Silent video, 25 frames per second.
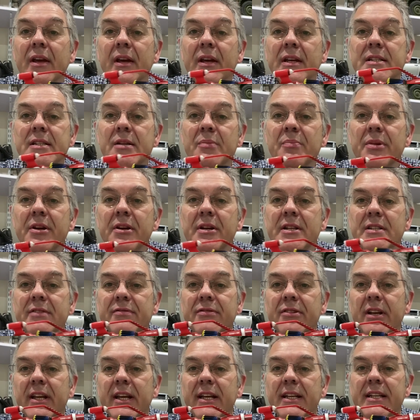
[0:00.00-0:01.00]
It's a
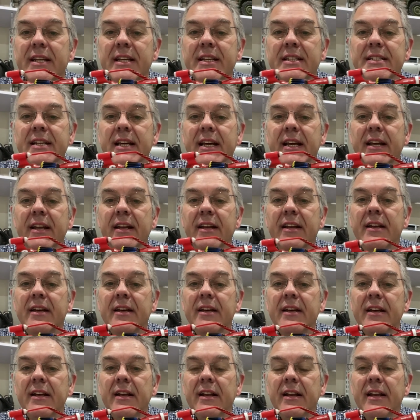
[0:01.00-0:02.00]
beautifully detailed
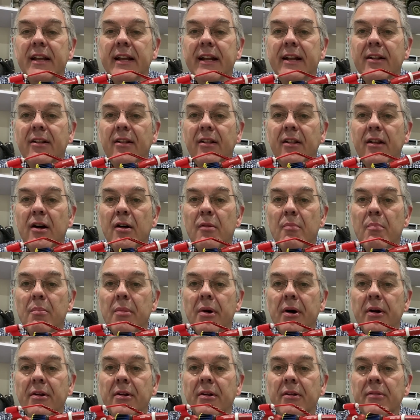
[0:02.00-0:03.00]
little
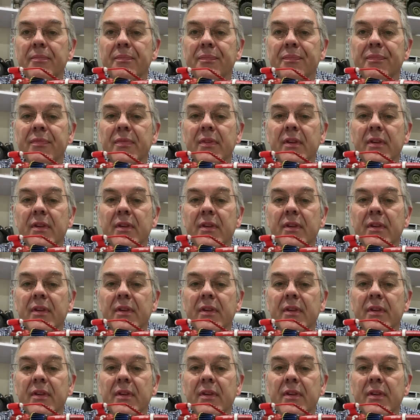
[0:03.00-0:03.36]
model,